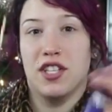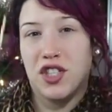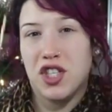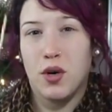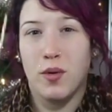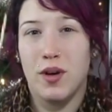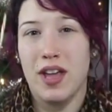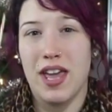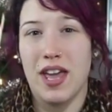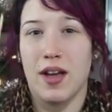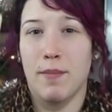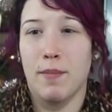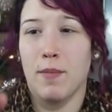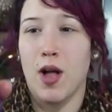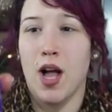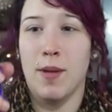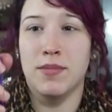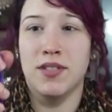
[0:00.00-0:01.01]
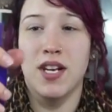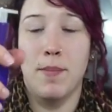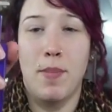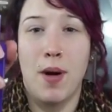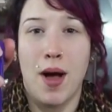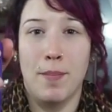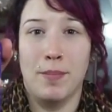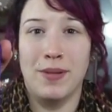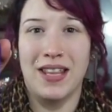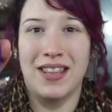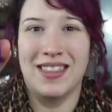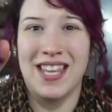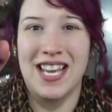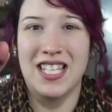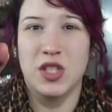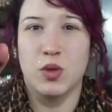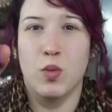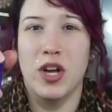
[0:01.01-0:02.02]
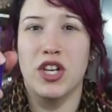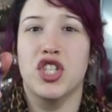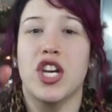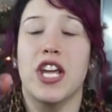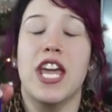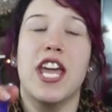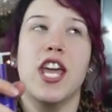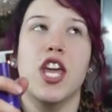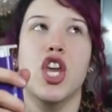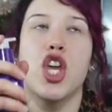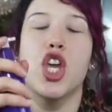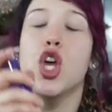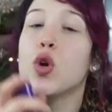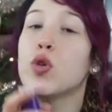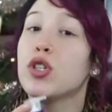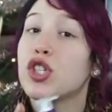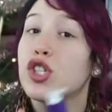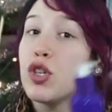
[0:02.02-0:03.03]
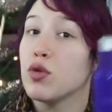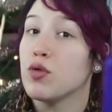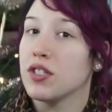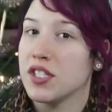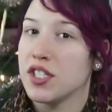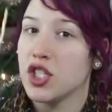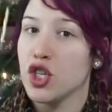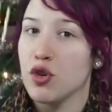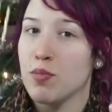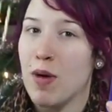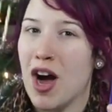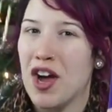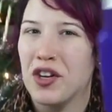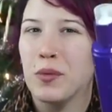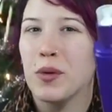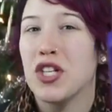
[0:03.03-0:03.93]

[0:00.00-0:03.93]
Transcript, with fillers: So it comes in a pump like this, which it used to, this is a new bottle,